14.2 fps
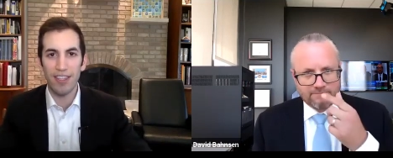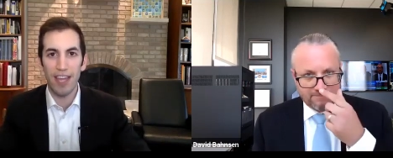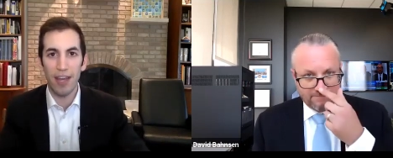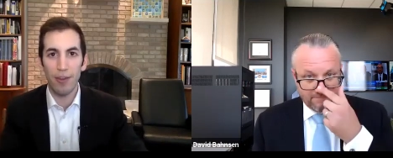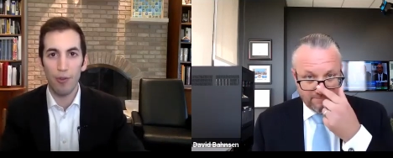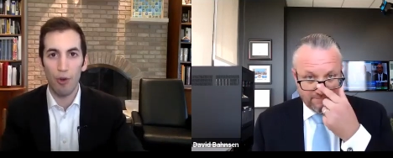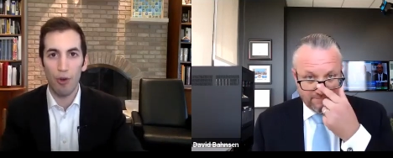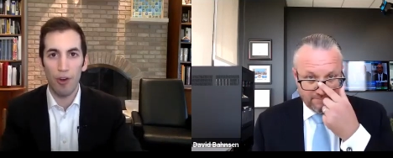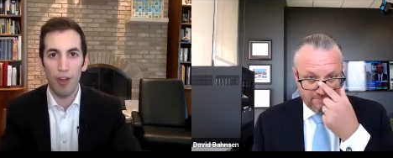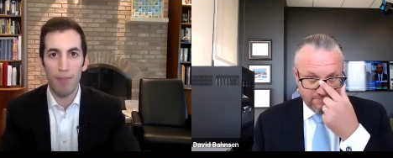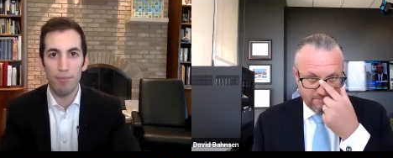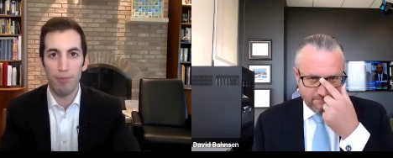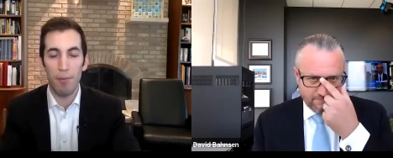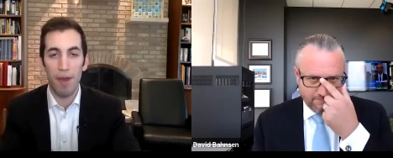Speaker 1: that you're
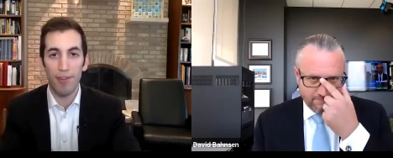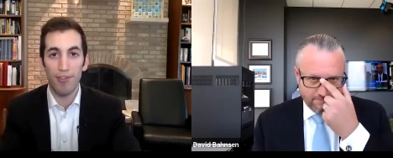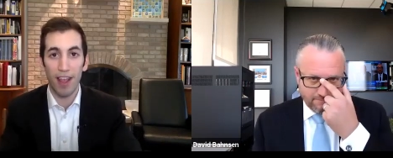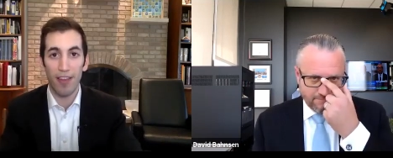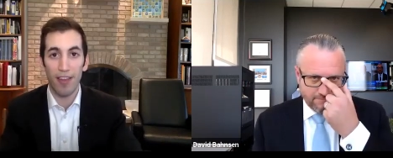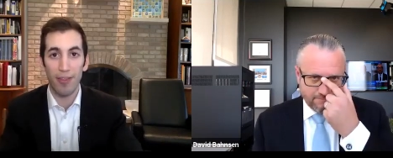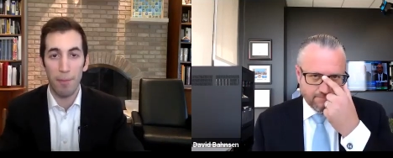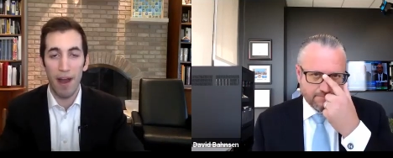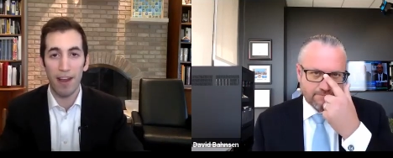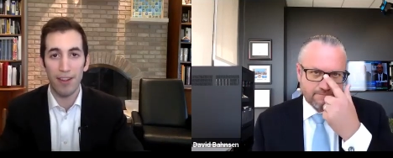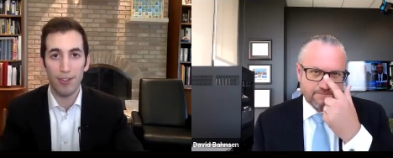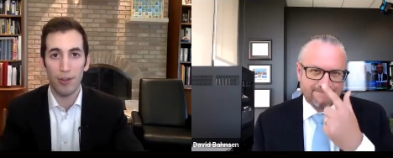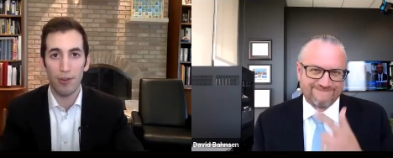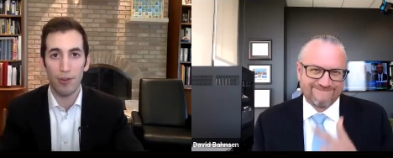implementing at the
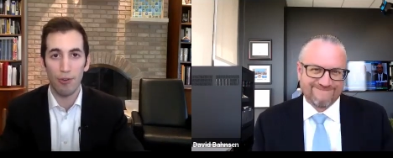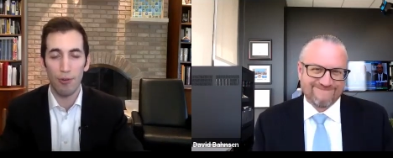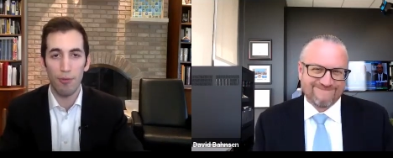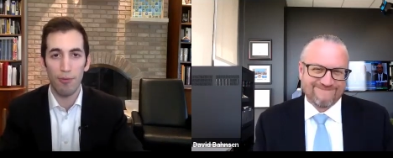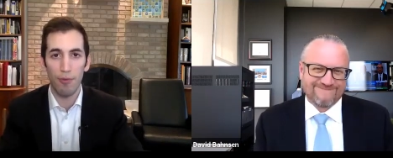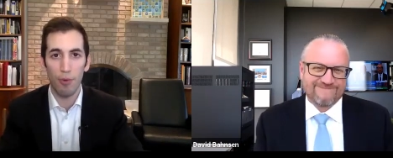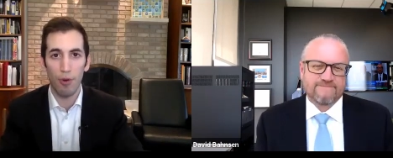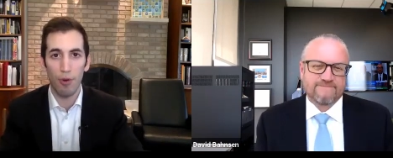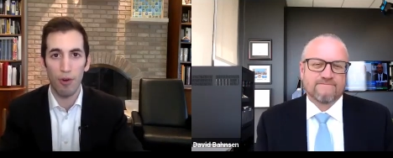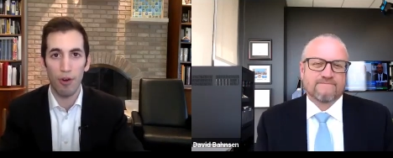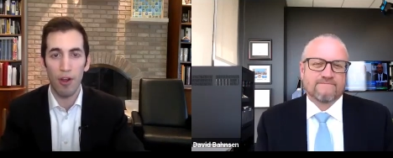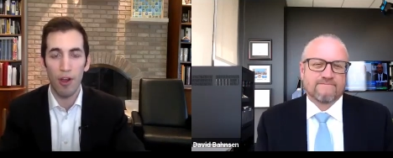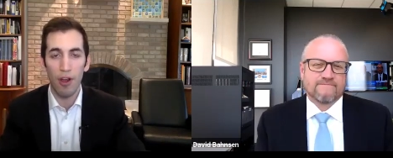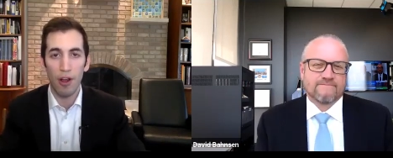Bahnsen Group
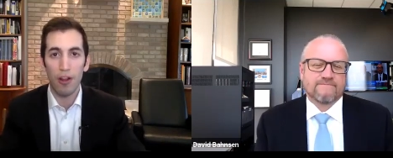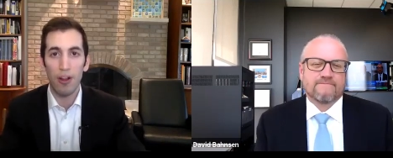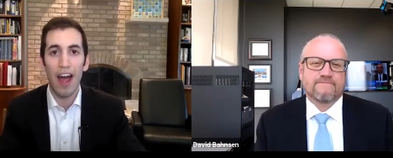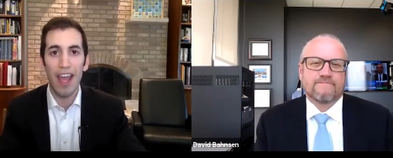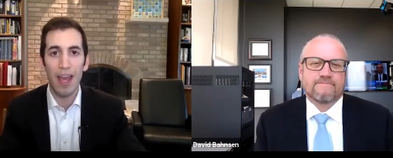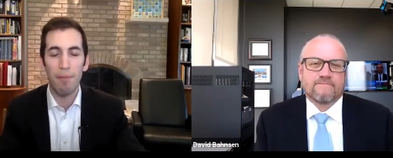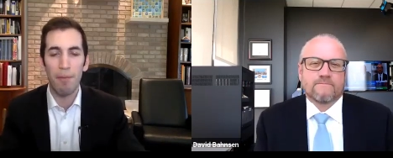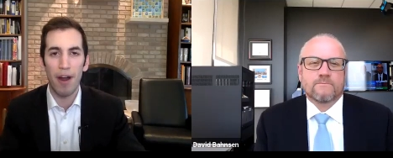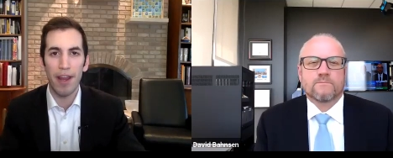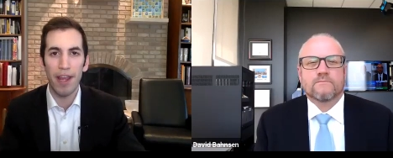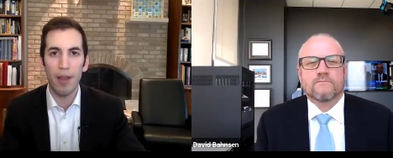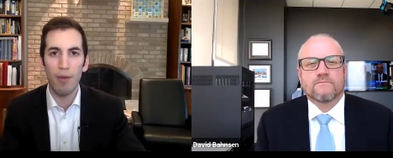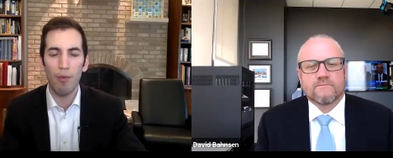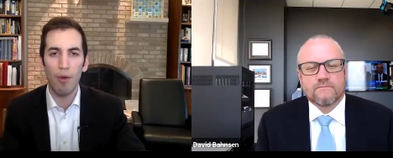for client
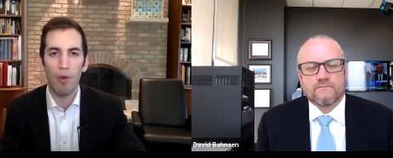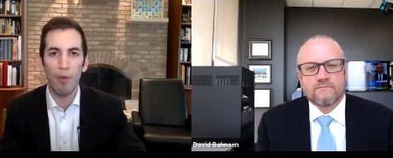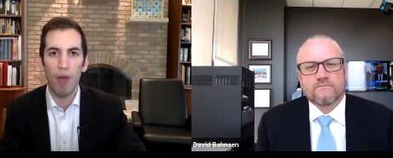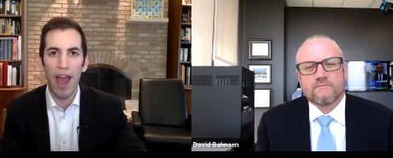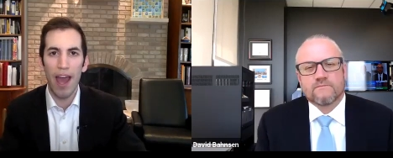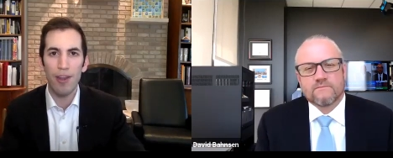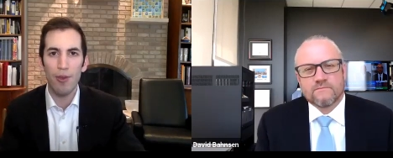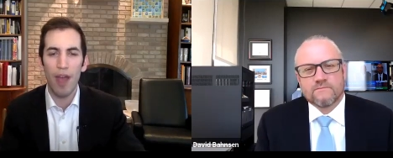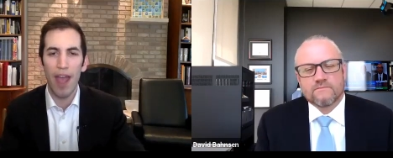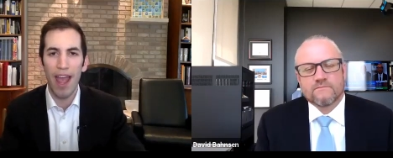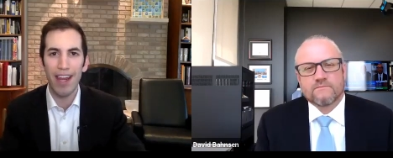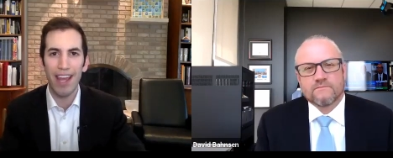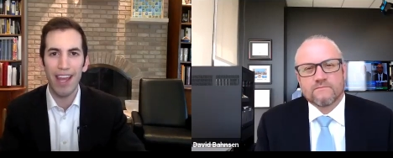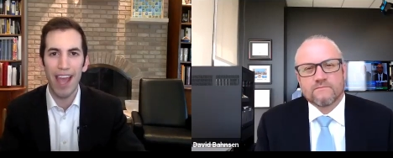money. How do you
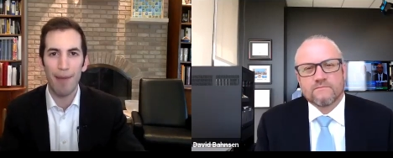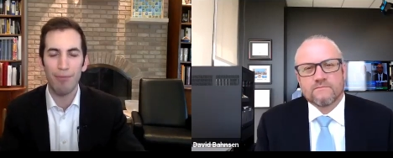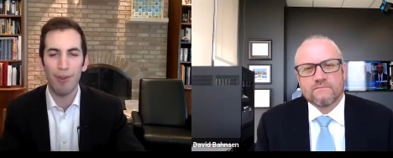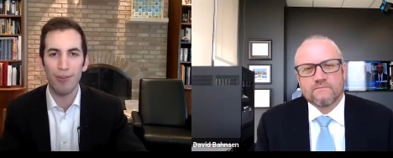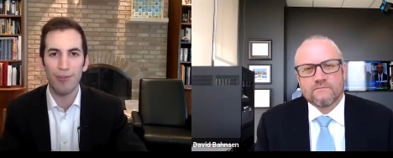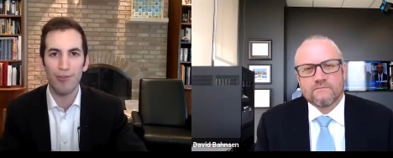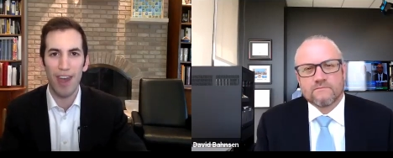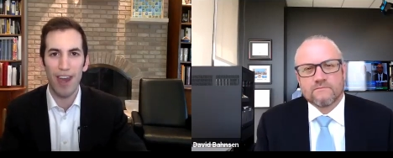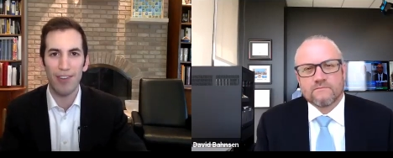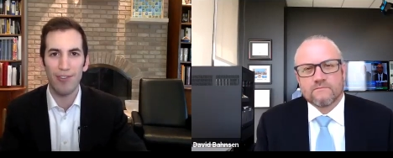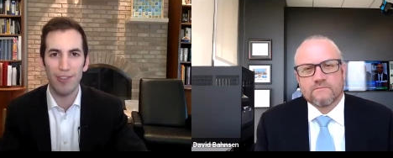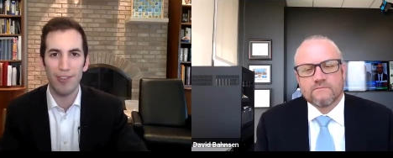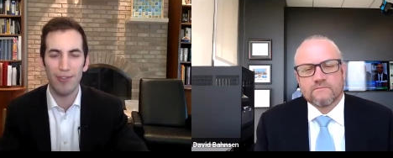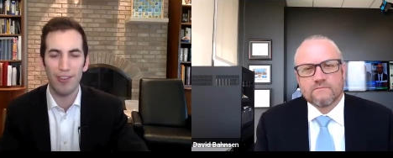handicap those
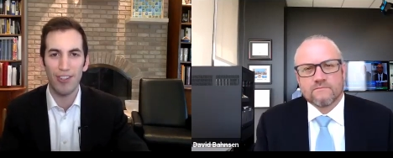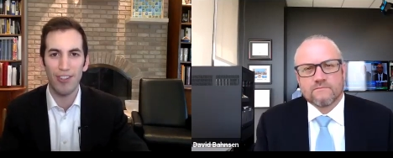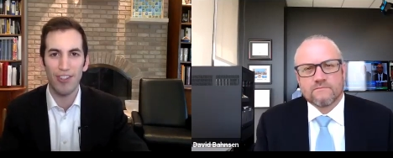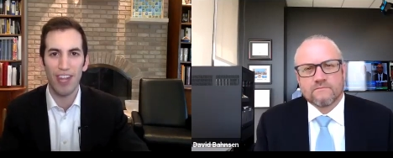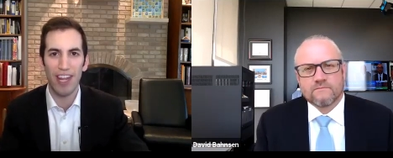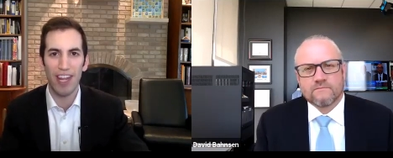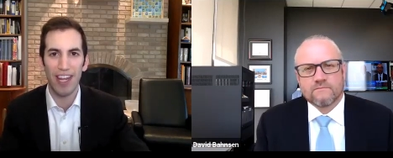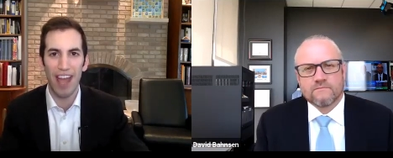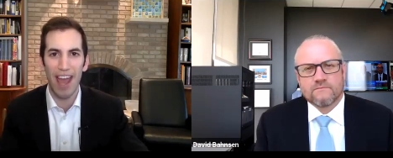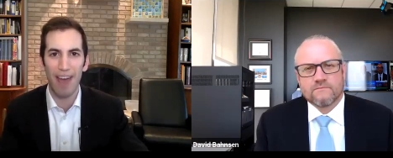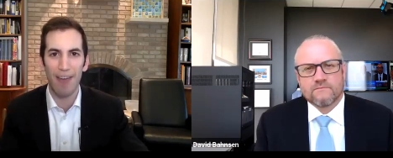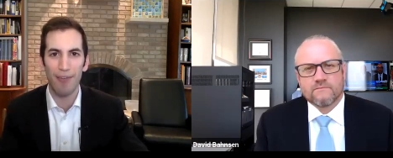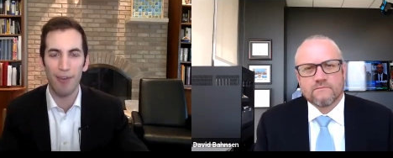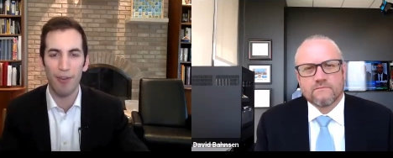strategies for the second
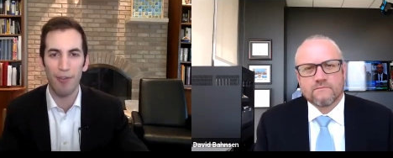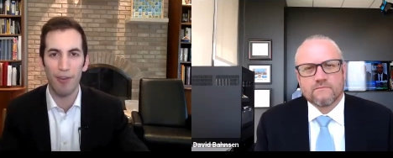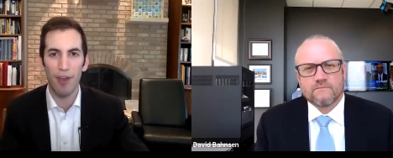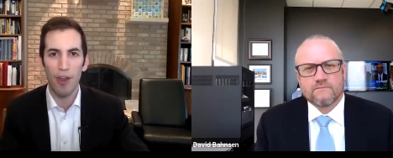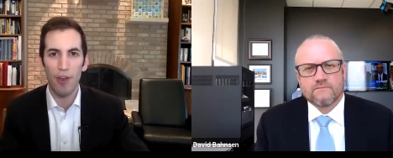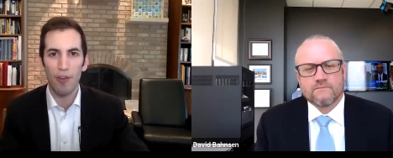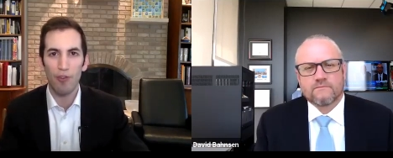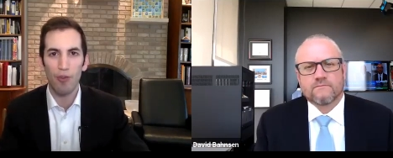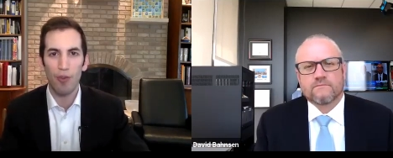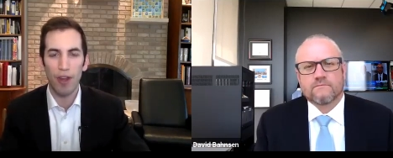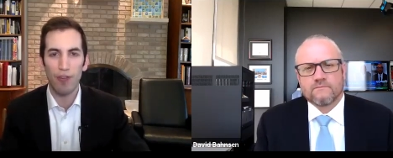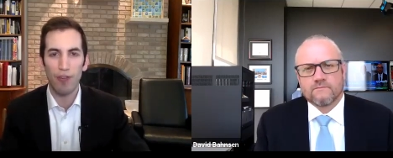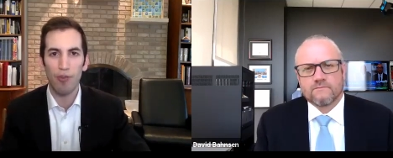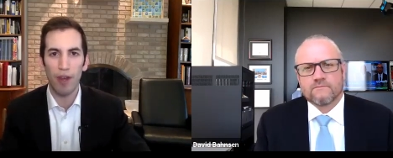half of
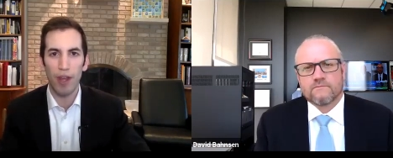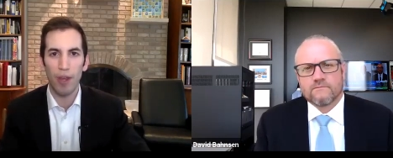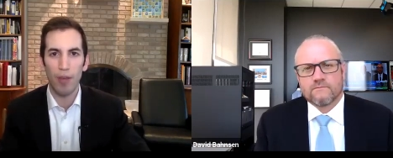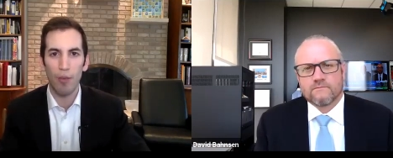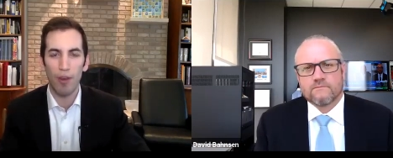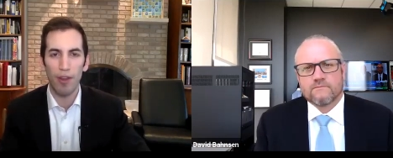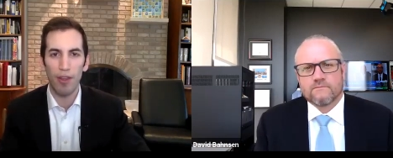2020 what